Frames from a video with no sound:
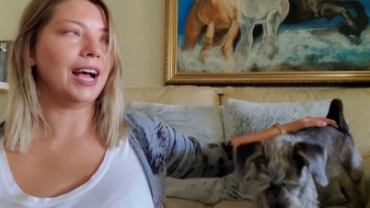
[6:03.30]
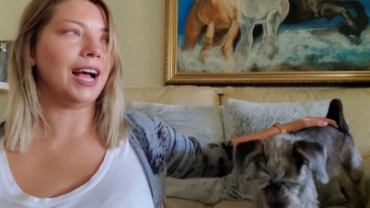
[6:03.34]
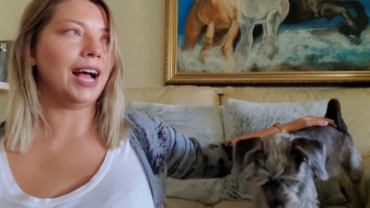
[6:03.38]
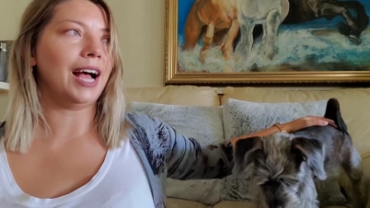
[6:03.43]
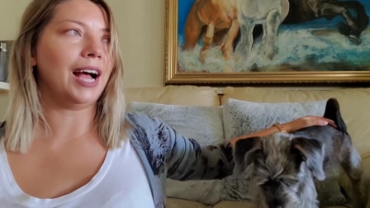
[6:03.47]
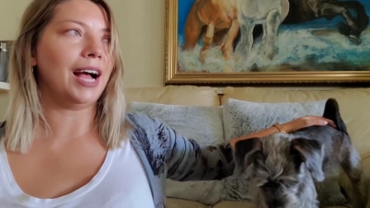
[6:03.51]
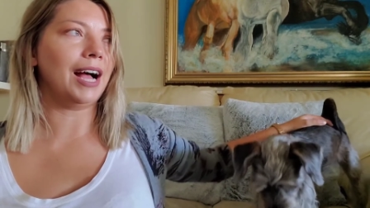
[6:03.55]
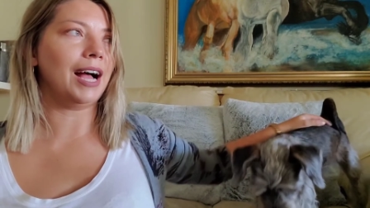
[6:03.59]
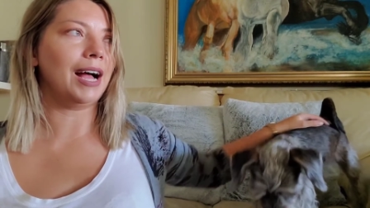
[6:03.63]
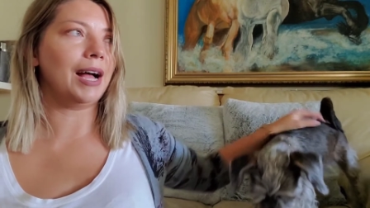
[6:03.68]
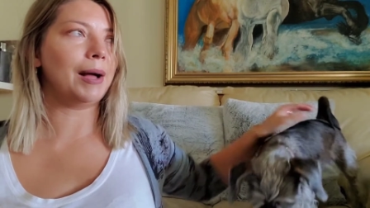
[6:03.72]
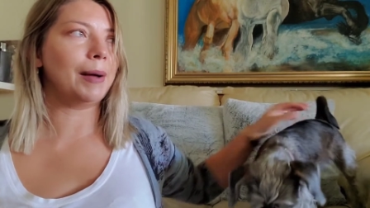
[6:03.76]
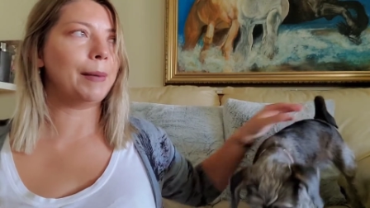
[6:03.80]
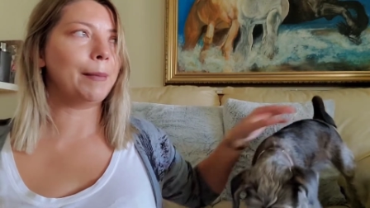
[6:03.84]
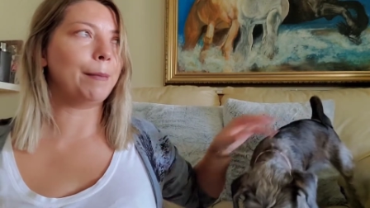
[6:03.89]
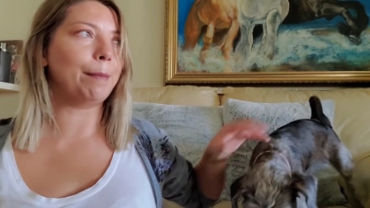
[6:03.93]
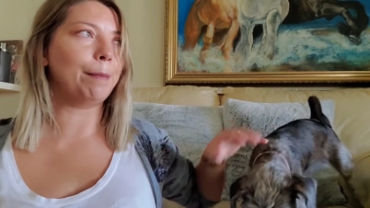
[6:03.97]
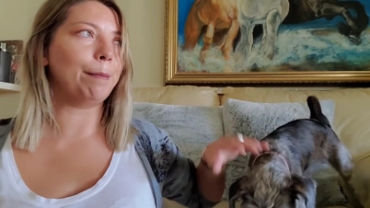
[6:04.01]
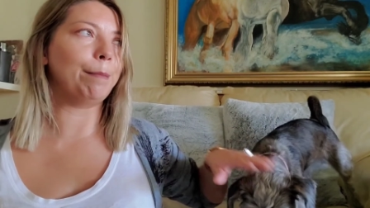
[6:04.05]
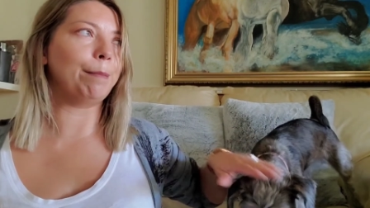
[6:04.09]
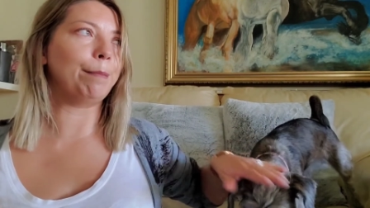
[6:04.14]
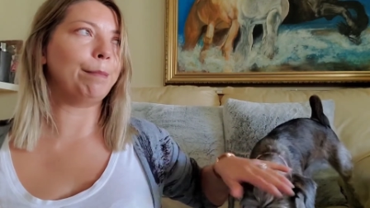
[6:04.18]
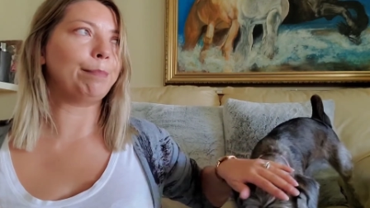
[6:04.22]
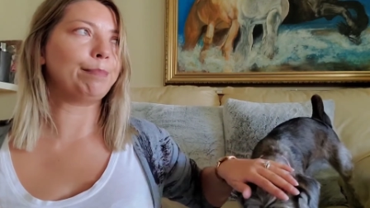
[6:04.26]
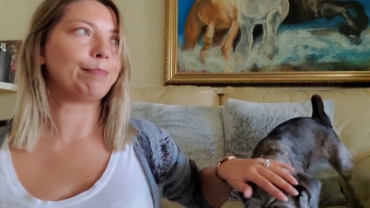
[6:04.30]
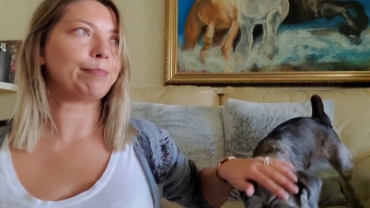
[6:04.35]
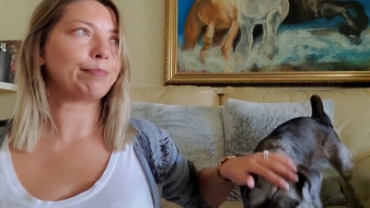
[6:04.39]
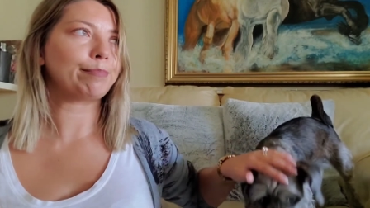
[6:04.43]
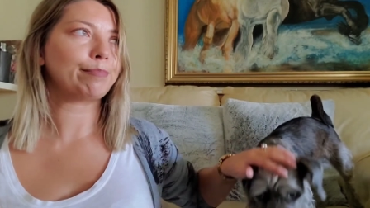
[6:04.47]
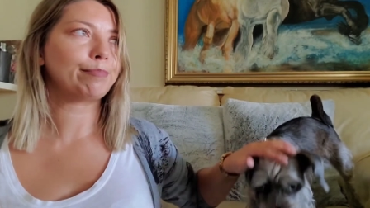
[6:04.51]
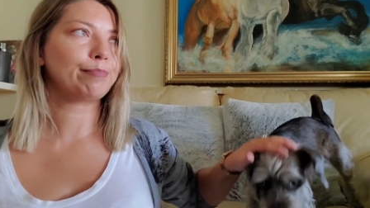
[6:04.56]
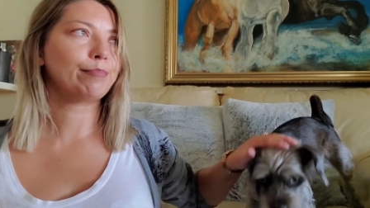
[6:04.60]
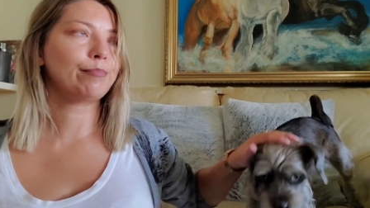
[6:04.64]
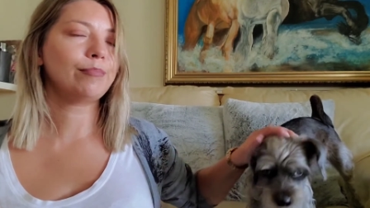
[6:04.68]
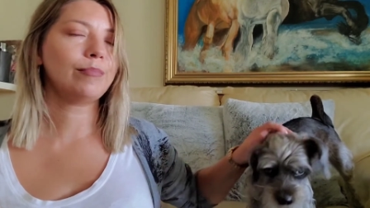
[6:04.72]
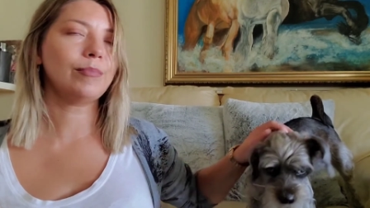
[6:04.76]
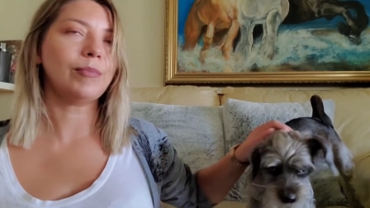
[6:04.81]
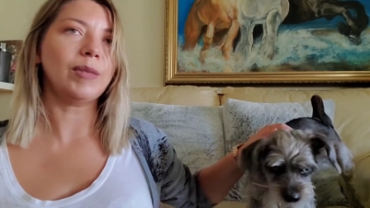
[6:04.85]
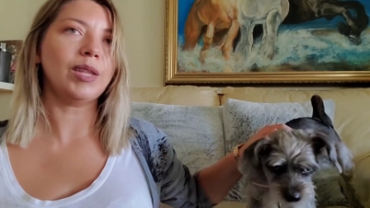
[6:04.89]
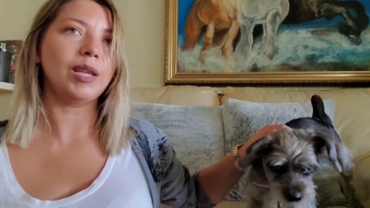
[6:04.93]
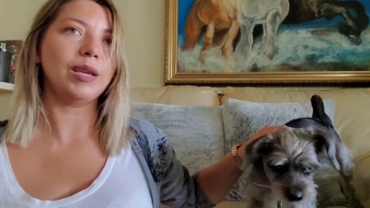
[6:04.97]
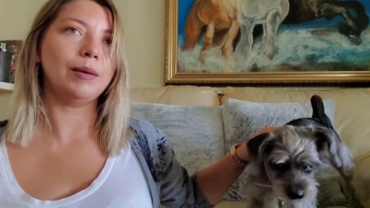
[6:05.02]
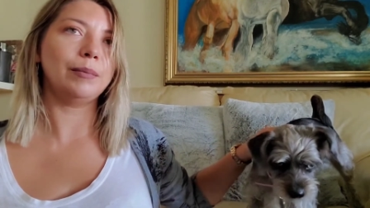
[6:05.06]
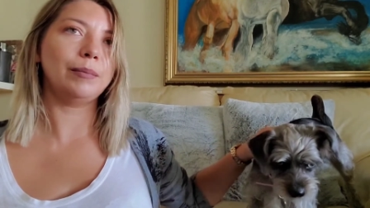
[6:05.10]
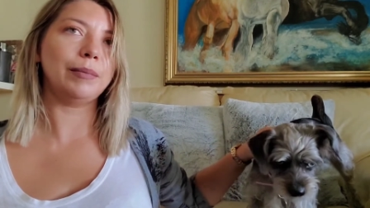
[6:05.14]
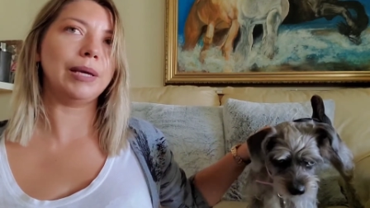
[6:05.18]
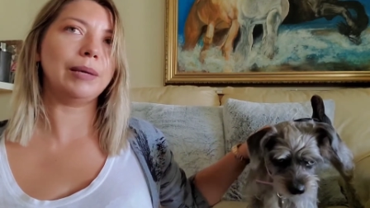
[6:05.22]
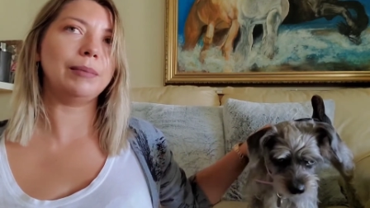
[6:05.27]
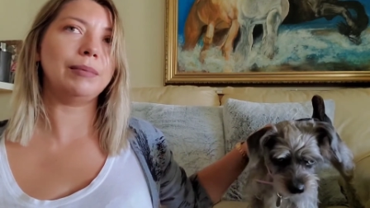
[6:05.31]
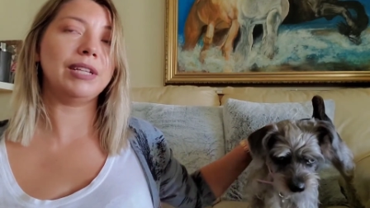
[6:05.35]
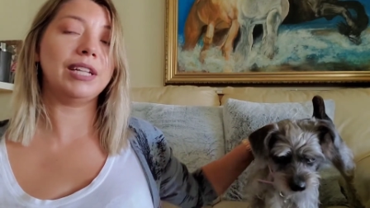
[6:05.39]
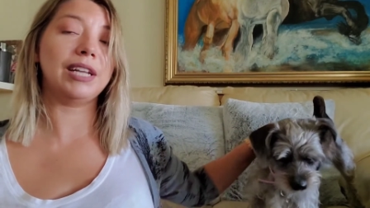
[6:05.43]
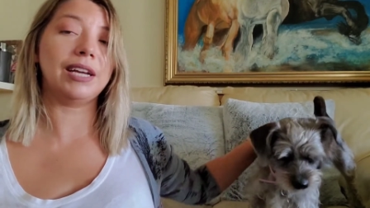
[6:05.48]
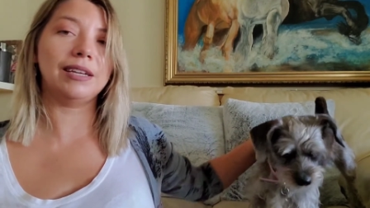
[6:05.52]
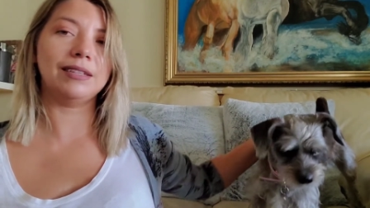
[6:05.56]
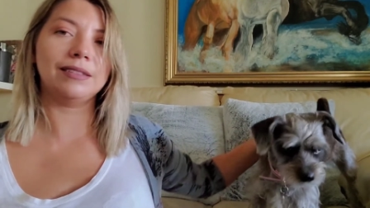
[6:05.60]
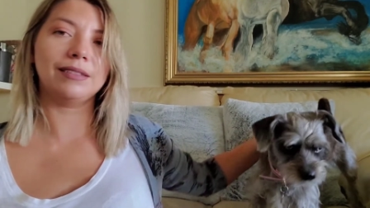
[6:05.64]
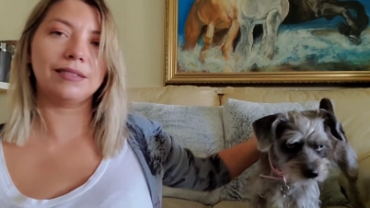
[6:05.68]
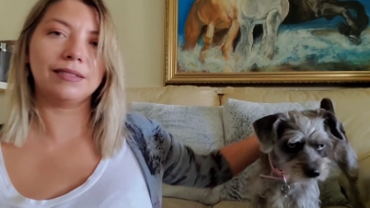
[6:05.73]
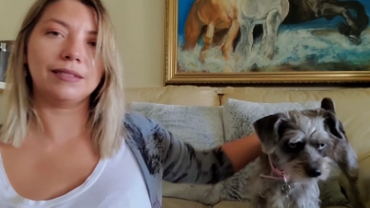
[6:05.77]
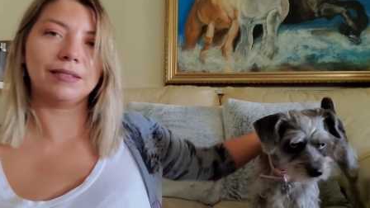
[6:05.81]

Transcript: Um, maybe not.